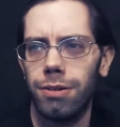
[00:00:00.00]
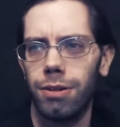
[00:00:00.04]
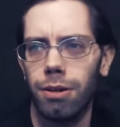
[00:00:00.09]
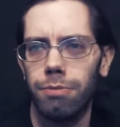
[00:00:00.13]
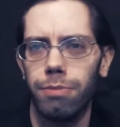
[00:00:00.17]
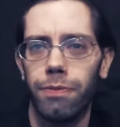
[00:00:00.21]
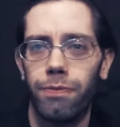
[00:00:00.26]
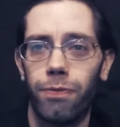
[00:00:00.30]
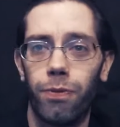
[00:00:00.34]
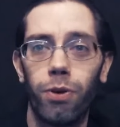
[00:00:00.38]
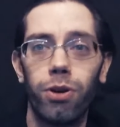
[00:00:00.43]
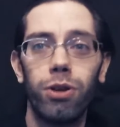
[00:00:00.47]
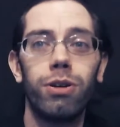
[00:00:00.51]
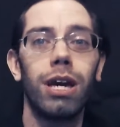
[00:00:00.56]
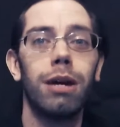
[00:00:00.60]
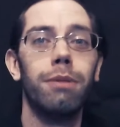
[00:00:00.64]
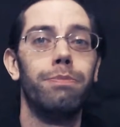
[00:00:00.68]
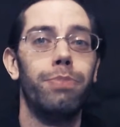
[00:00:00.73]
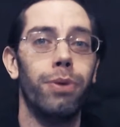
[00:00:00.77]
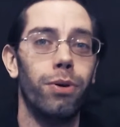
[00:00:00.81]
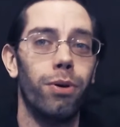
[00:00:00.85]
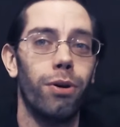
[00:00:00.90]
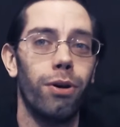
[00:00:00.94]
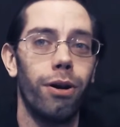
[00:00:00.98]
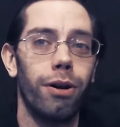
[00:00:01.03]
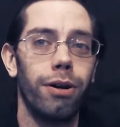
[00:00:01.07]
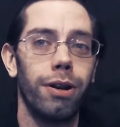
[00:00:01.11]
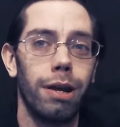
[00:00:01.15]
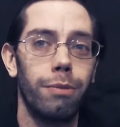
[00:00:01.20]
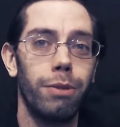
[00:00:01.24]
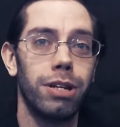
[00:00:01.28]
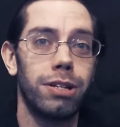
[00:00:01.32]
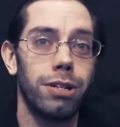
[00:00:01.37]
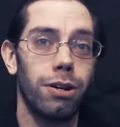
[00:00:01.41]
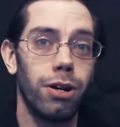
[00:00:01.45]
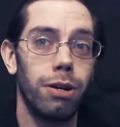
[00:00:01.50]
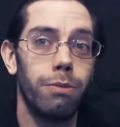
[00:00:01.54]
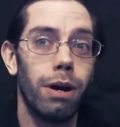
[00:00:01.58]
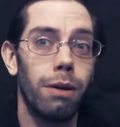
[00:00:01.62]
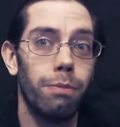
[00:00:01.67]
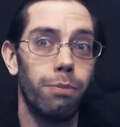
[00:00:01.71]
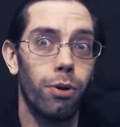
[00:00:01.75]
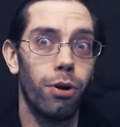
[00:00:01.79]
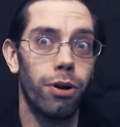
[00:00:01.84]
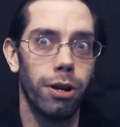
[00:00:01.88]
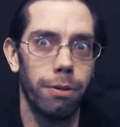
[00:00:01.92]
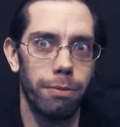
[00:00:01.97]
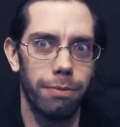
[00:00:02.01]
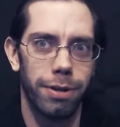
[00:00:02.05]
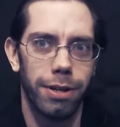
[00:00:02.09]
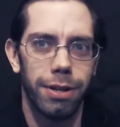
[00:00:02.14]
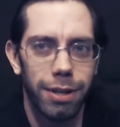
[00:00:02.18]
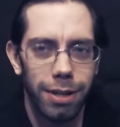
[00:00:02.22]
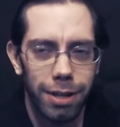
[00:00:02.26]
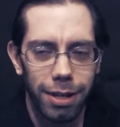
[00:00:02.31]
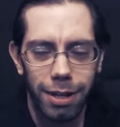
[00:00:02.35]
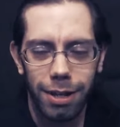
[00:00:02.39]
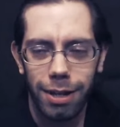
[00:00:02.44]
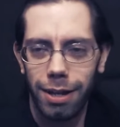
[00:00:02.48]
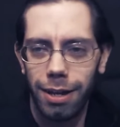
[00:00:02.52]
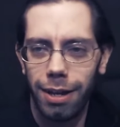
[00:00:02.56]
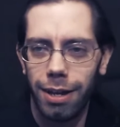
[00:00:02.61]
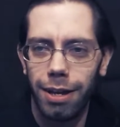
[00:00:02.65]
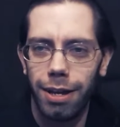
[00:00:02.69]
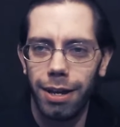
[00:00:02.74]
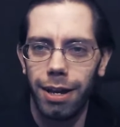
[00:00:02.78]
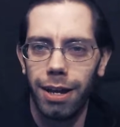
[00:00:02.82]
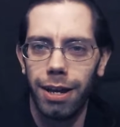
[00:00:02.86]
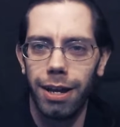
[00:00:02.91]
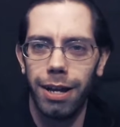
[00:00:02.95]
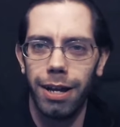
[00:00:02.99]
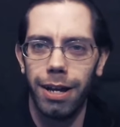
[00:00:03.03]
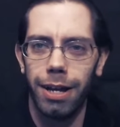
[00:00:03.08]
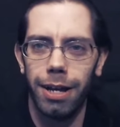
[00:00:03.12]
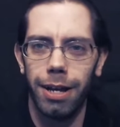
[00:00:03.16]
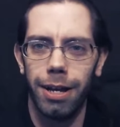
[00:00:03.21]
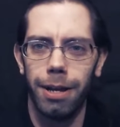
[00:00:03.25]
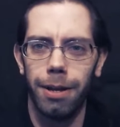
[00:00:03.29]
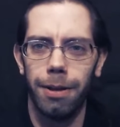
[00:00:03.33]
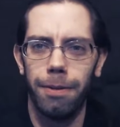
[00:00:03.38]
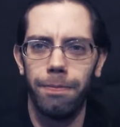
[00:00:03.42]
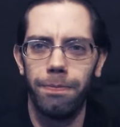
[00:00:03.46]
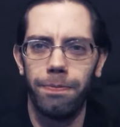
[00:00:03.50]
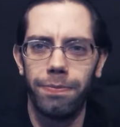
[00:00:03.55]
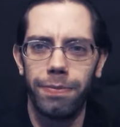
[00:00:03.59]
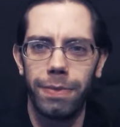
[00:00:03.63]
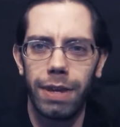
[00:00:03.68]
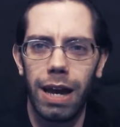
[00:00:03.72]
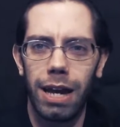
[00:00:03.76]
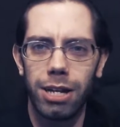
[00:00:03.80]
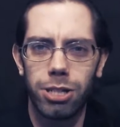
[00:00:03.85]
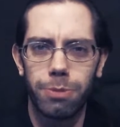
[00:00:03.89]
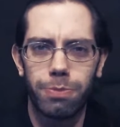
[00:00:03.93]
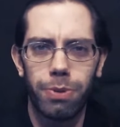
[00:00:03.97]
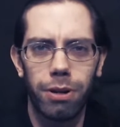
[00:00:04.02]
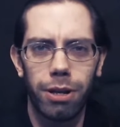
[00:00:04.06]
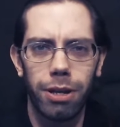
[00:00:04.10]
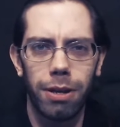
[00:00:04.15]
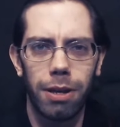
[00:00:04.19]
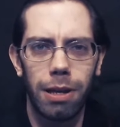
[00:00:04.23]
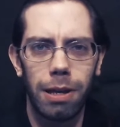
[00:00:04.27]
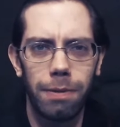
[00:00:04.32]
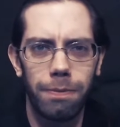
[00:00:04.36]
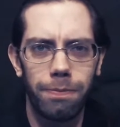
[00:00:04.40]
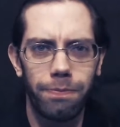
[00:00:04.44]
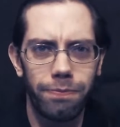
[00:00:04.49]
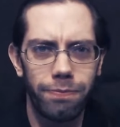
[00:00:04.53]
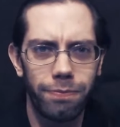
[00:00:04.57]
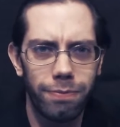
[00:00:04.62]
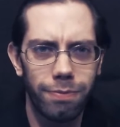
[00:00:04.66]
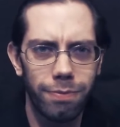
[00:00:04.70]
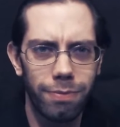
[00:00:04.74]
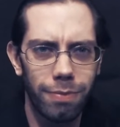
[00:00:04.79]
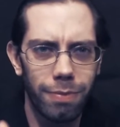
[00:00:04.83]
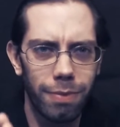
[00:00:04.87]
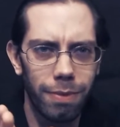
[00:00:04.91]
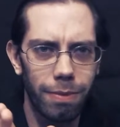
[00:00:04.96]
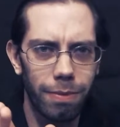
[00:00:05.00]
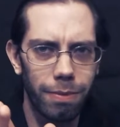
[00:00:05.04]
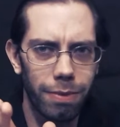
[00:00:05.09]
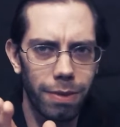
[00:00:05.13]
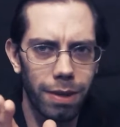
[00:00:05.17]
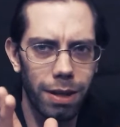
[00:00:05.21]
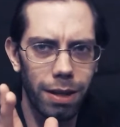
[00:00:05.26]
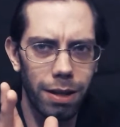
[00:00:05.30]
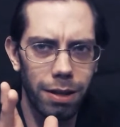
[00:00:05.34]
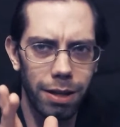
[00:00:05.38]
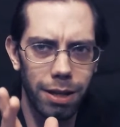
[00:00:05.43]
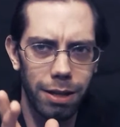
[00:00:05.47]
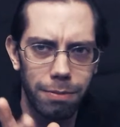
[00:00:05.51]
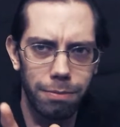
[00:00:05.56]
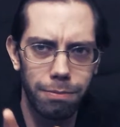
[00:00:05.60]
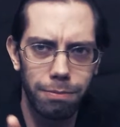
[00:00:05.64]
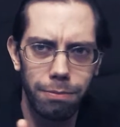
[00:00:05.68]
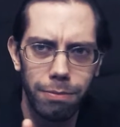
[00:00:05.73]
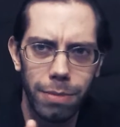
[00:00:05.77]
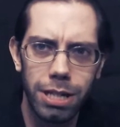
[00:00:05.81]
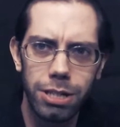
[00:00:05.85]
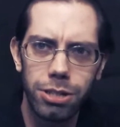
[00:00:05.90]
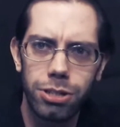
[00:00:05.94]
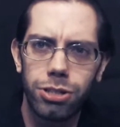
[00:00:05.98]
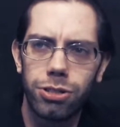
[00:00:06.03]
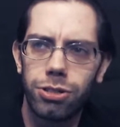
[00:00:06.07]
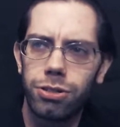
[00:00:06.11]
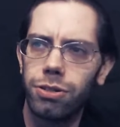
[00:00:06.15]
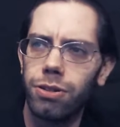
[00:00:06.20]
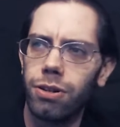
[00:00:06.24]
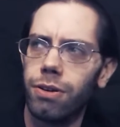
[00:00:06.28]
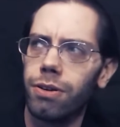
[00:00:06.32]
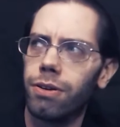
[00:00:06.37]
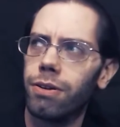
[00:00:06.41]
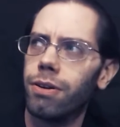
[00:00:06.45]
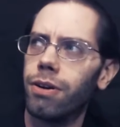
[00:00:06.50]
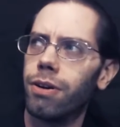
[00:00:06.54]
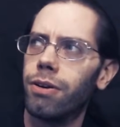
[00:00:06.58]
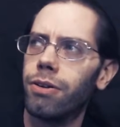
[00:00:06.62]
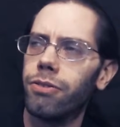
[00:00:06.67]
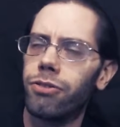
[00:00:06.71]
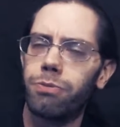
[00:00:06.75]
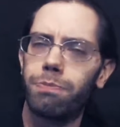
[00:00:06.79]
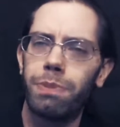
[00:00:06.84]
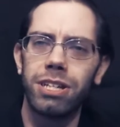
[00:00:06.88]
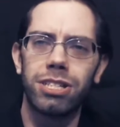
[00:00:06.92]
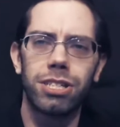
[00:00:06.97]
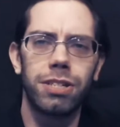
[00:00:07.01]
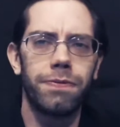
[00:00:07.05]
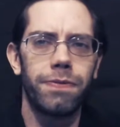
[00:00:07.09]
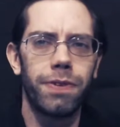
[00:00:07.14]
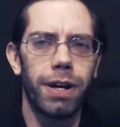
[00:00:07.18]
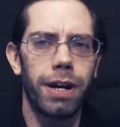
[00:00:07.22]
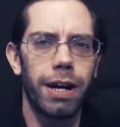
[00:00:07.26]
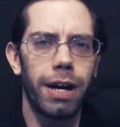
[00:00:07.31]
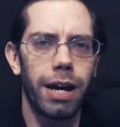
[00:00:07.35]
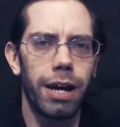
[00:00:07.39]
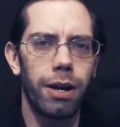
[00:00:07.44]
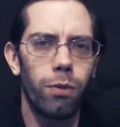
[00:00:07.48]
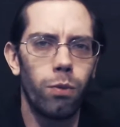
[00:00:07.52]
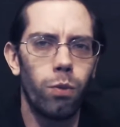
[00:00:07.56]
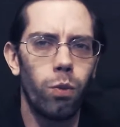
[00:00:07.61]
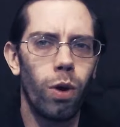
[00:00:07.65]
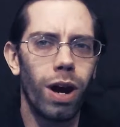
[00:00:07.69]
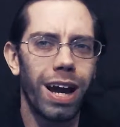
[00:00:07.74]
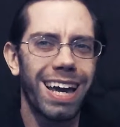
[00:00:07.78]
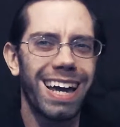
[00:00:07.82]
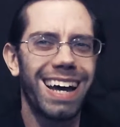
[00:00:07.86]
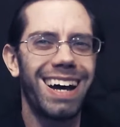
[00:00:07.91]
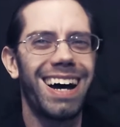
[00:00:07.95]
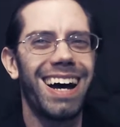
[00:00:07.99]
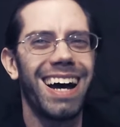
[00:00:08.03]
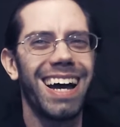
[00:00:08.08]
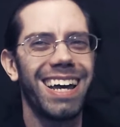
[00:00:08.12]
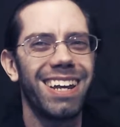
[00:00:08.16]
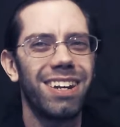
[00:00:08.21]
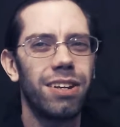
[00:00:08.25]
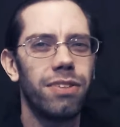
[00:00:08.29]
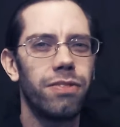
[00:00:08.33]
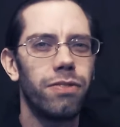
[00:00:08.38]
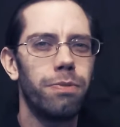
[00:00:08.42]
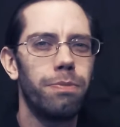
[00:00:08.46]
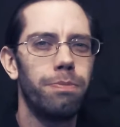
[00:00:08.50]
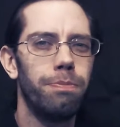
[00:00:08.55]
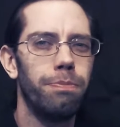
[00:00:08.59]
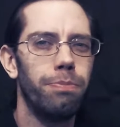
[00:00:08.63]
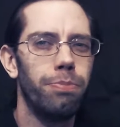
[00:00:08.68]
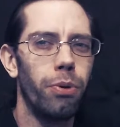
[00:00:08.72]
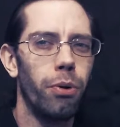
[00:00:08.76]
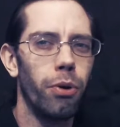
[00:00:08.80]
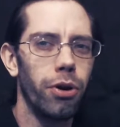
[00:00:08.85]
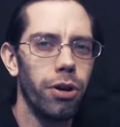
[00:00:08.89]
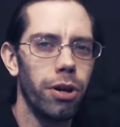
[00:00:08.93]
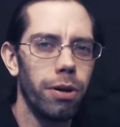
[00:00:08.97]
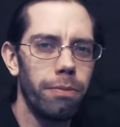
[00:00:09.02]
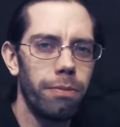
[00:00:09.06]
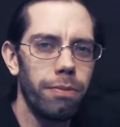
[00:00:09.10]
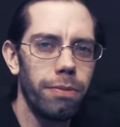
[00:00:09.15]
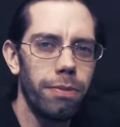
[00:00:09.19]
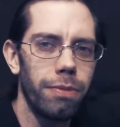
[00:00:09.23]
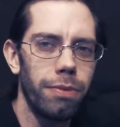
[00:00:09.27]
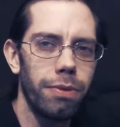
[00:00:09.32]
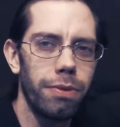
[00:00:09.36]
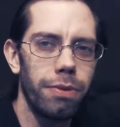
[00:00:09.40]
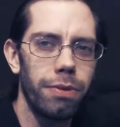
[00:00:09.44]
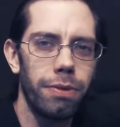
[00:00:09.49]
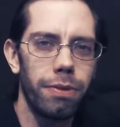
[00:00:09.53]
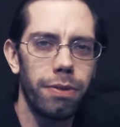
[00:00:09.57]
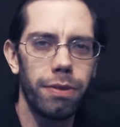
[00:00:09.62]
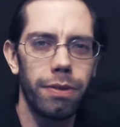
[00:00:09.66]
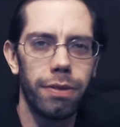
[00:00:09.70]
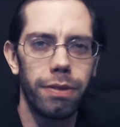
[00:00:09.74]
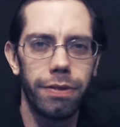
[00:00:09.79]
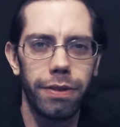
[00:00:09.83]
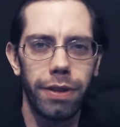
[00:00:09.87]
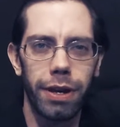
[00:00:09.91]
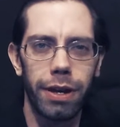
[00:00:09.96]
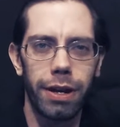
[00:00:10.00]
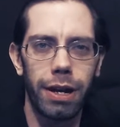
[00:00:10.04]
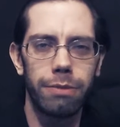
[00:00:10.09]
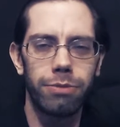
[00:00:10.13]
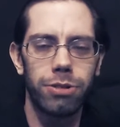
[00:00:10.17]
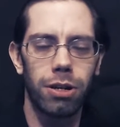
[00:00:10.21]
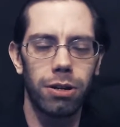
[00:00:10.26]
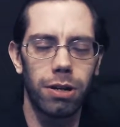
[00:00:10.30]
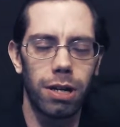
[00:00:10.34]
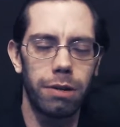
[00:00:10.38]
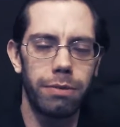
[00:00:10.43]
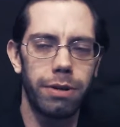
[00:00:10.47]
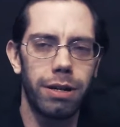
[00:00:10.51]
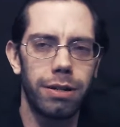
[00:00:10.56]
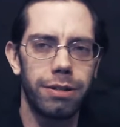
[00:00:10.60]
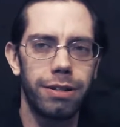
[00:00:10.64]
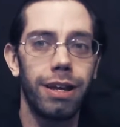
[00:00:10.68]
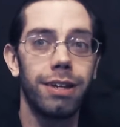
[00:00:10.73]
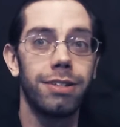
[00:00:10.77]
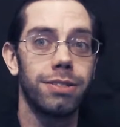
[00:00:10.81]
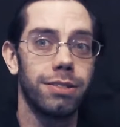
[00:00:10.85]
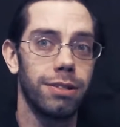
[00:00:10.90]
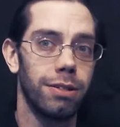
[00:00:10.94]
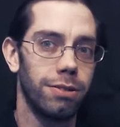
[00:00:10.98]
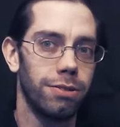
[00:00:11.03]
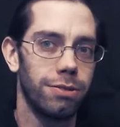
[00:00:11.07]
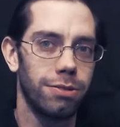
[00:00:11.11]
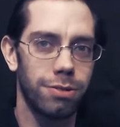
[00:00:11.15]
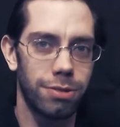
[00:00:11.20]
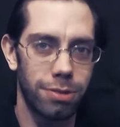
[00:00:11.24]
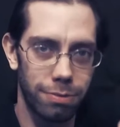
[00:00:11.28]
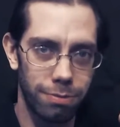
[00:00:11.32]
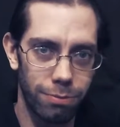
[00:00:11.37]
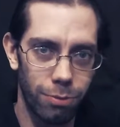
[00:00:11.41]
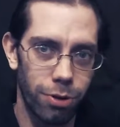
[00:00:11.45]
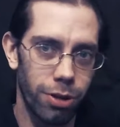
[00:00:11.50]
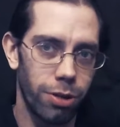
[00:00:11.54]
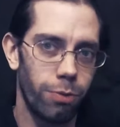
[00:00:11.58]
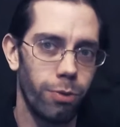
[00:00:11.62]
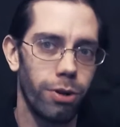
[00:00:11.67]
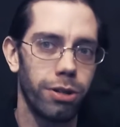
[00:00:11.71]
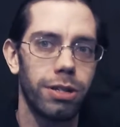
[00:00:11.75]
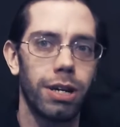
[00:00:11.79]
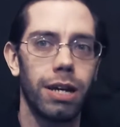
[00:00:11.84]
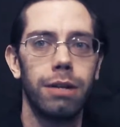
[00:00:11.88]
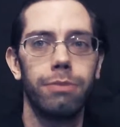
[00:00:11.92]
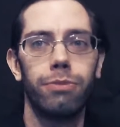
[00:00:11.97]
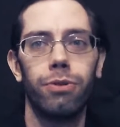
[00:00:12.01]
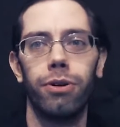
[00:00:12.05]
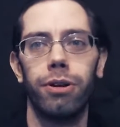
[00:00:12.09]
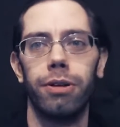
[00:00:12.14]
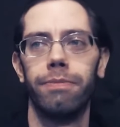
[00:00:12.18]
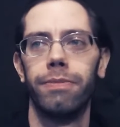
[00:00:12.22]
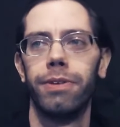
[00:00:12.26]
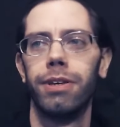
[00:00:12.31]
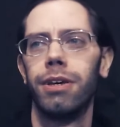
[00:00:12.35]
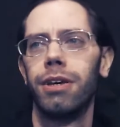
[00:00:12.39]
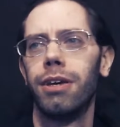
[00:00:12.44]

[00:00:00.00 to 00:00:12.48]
Before you get bored, let me tell you about boredom. I should probably mention or specify what kind of boredom that I'm talking about. Yes, there's more than one kind of boredom.